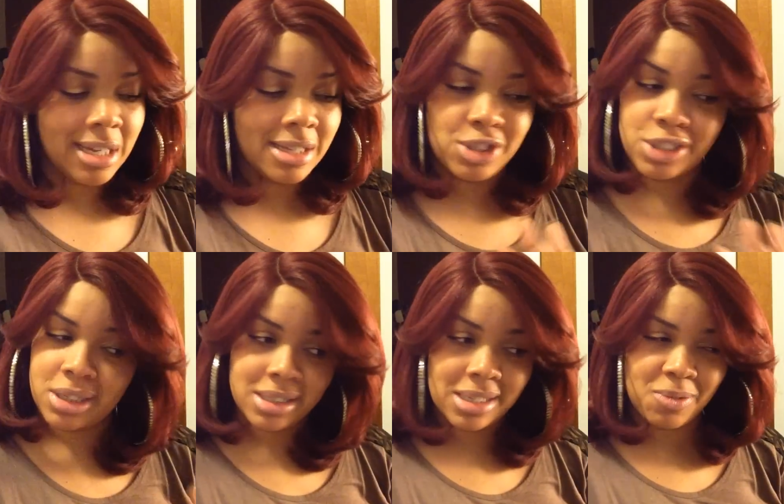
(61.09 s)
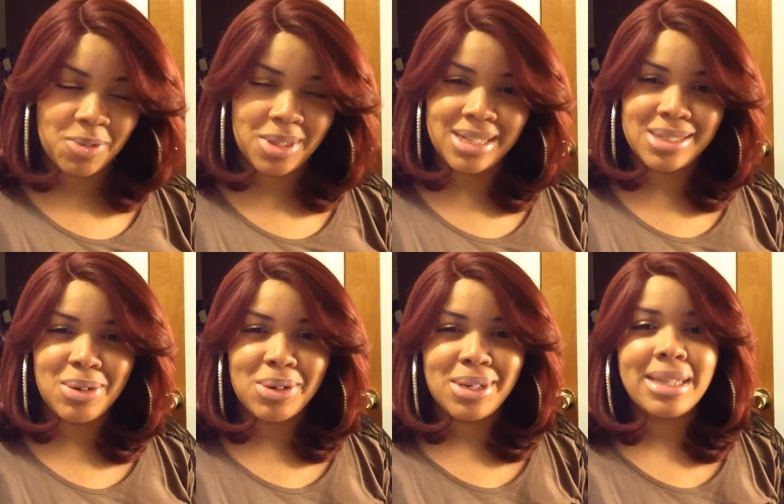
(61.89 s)
lately just because of different things
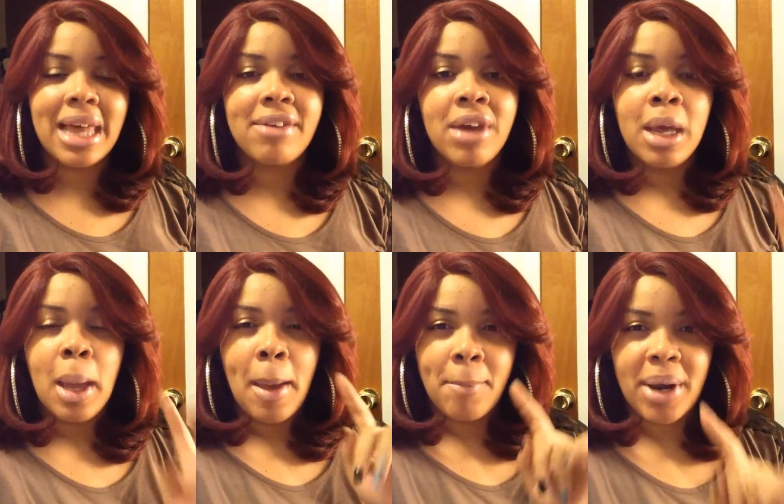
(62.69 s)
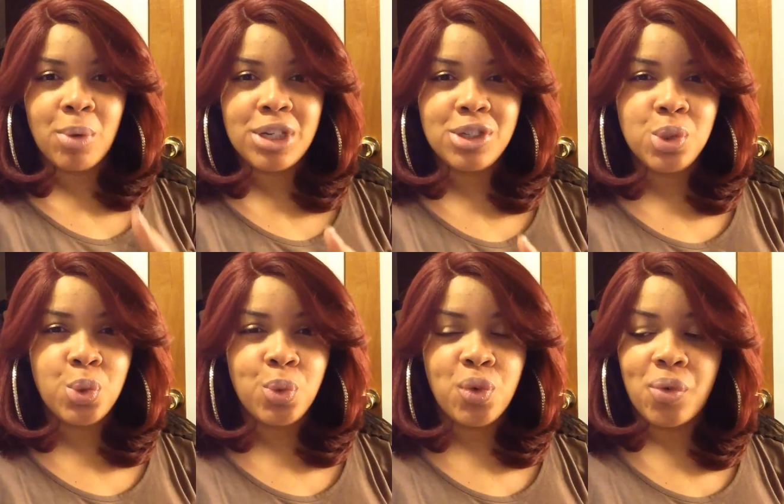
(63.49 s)
going on in life, but I wanted to do
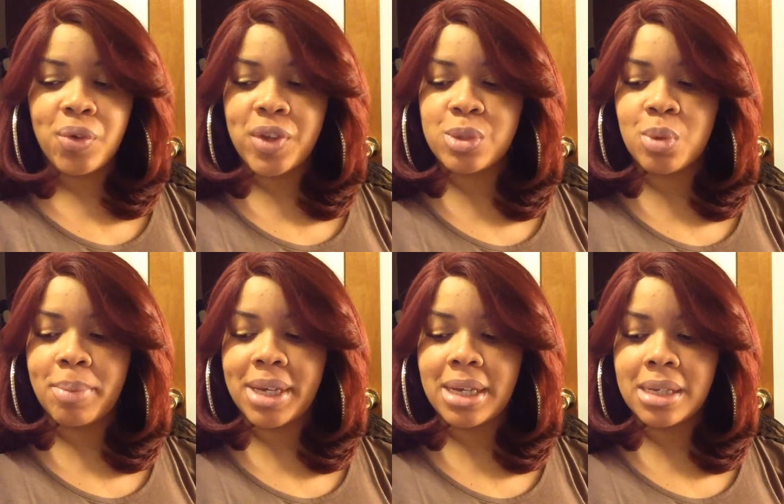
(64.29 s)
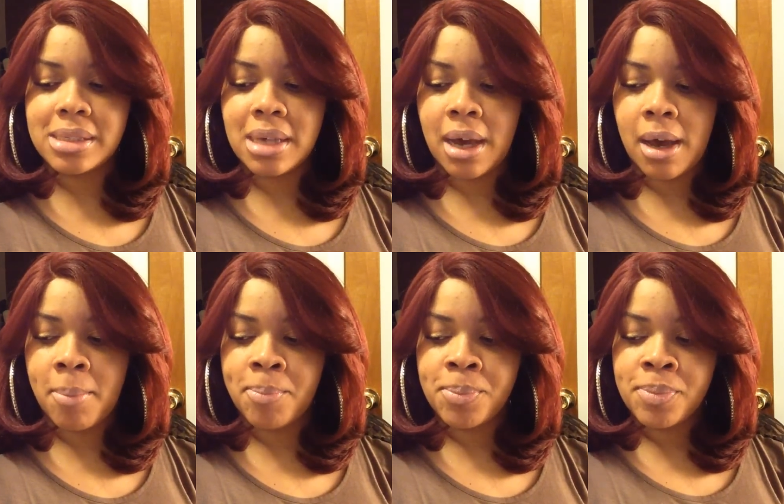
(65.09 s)
a review of this one because
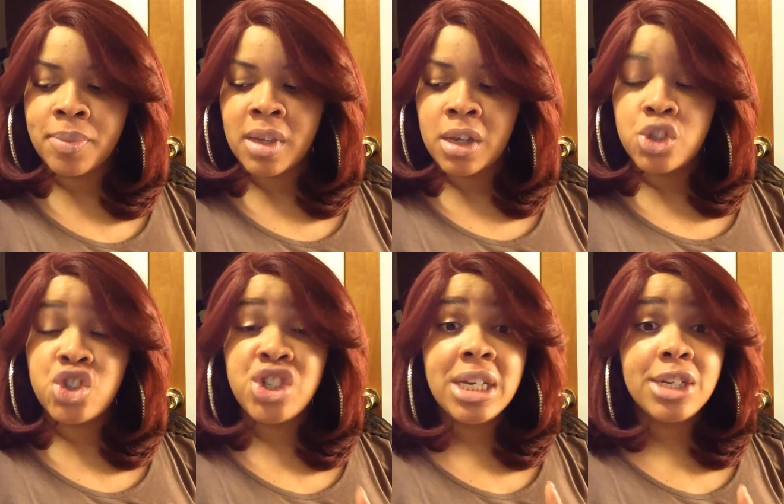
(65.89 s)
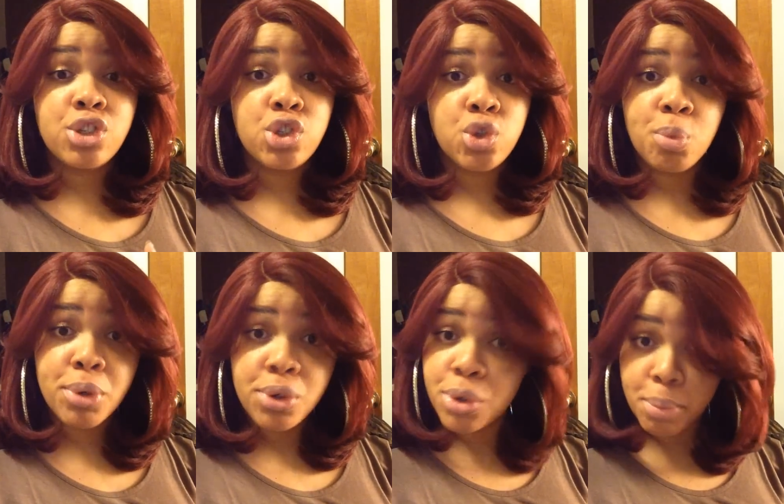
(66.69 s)
um, she is
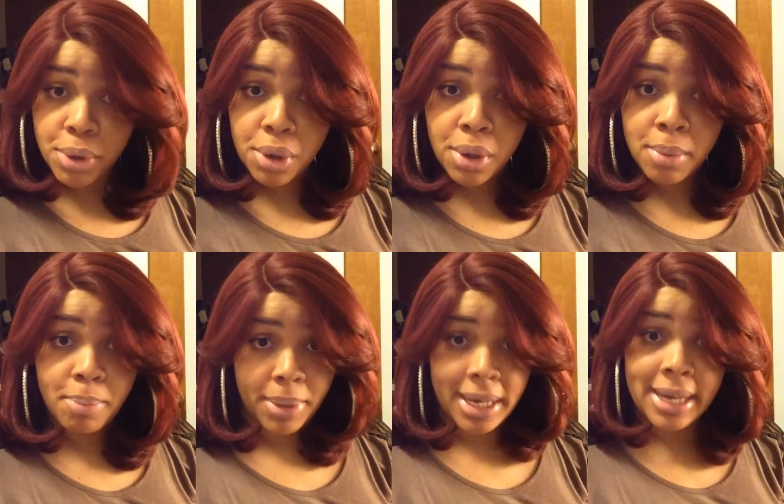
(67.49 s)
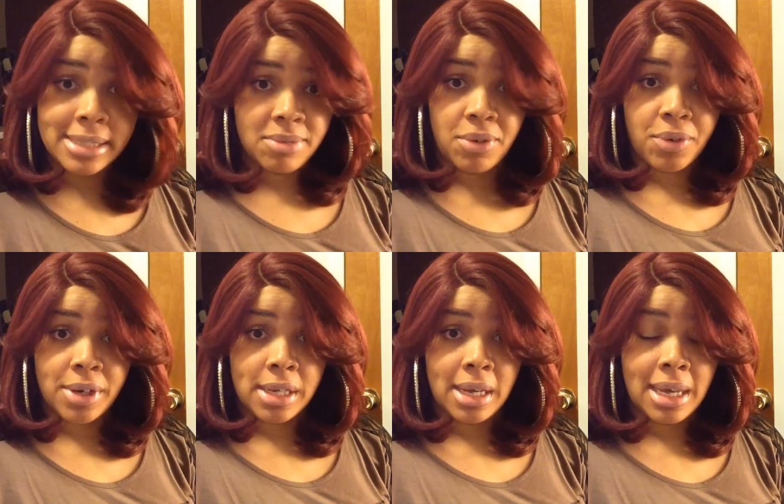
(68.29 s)
super duper big head diva
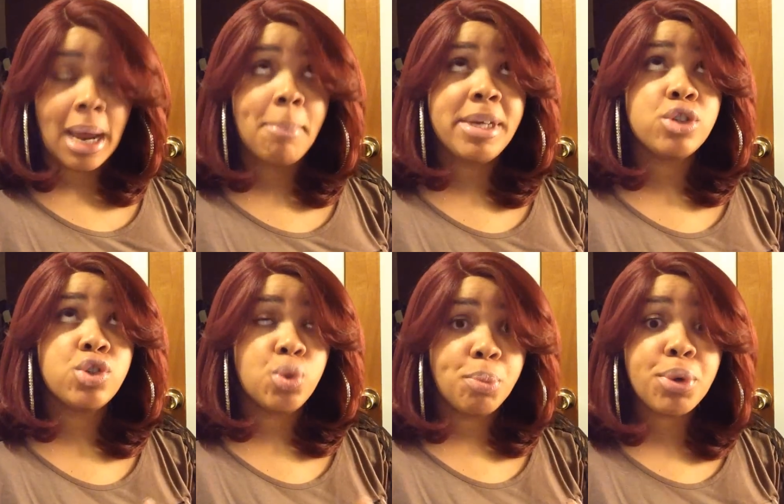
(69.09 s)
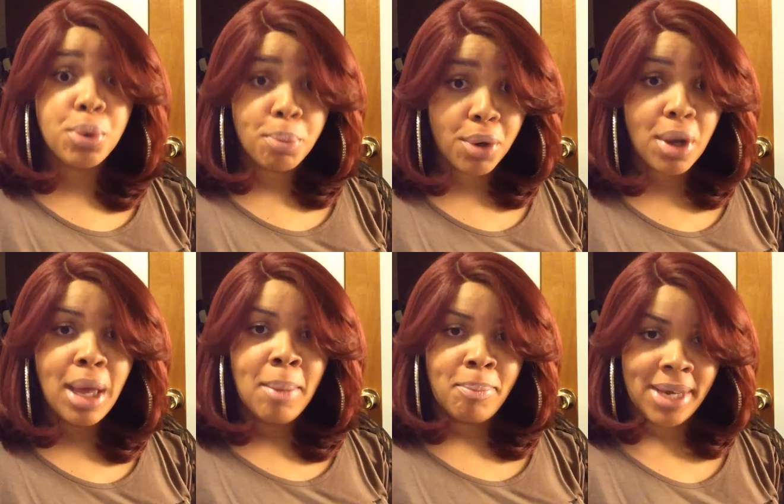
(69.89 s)
friendly. And I mean super duper
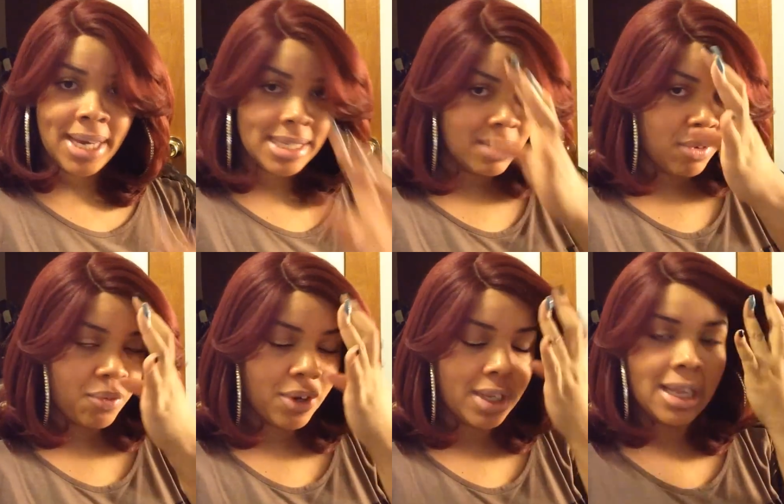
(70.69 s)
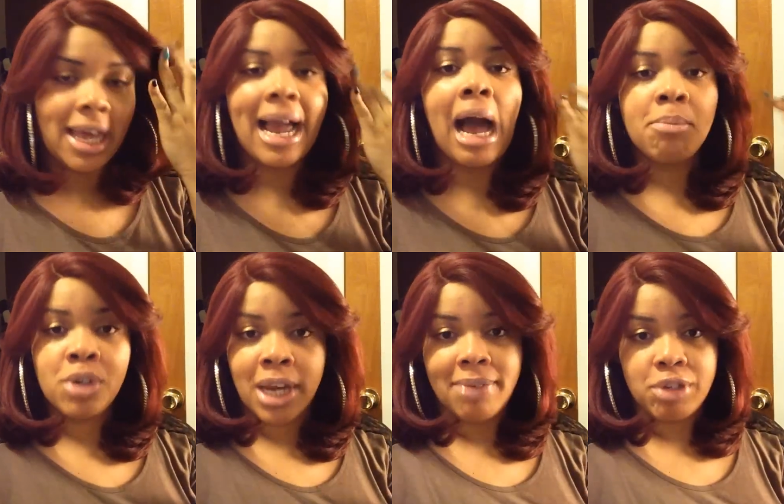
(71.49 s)
big head diva friendly. Like, I'm
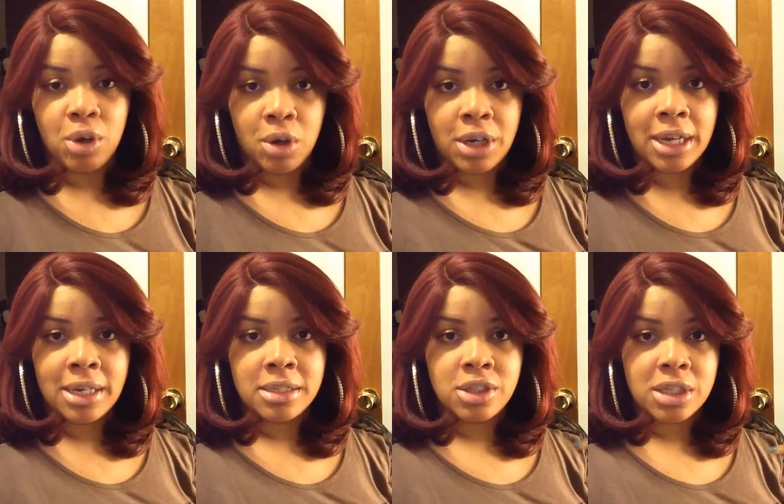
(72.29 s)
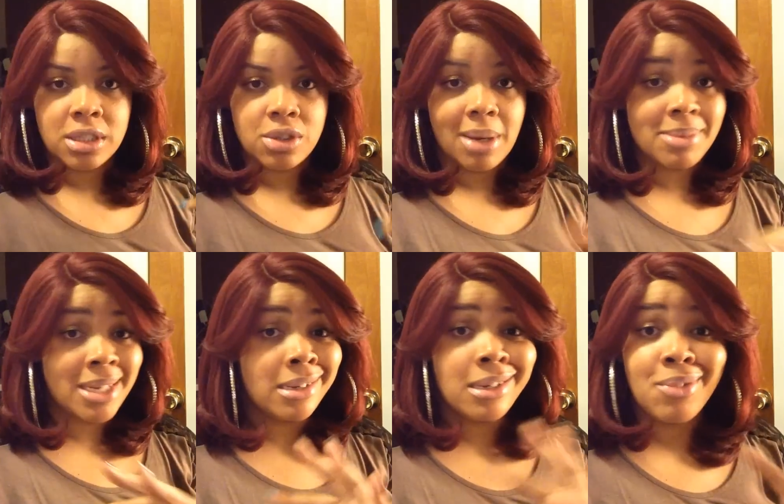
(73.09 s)
going to have to go in here and adjust the straps.
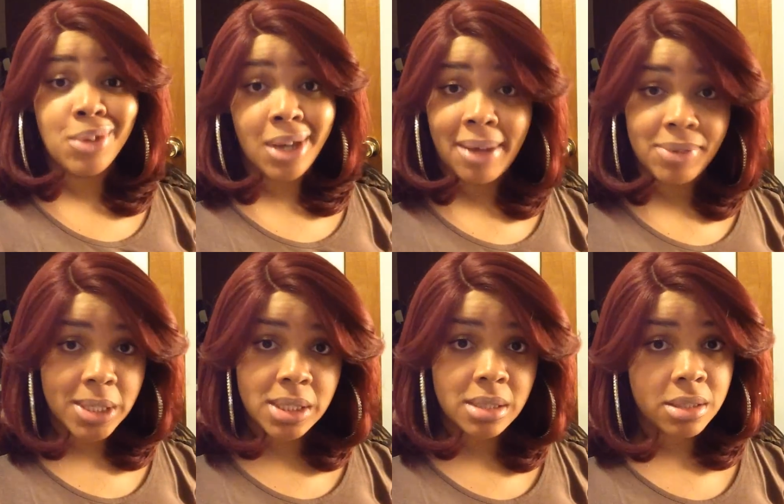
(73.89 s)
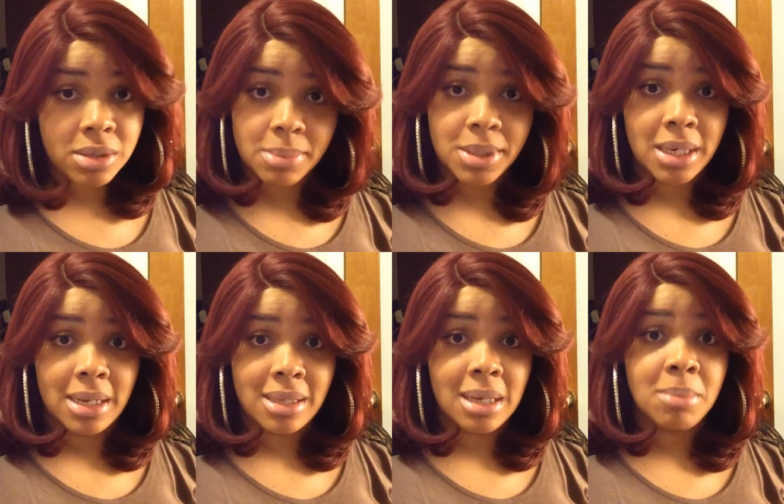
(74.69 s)
And I never have to adjust the straps on
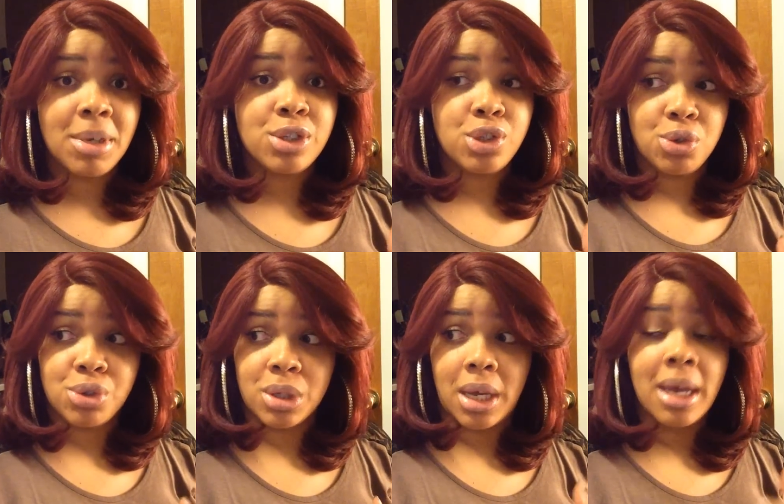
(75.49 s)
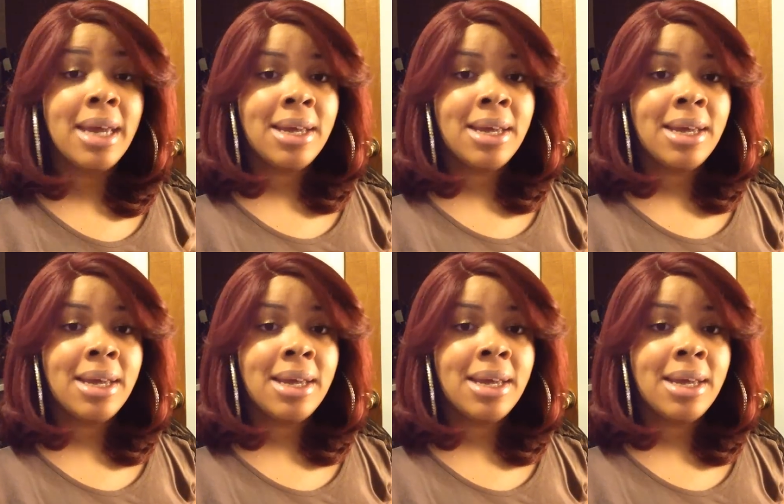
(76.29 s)
anything because usually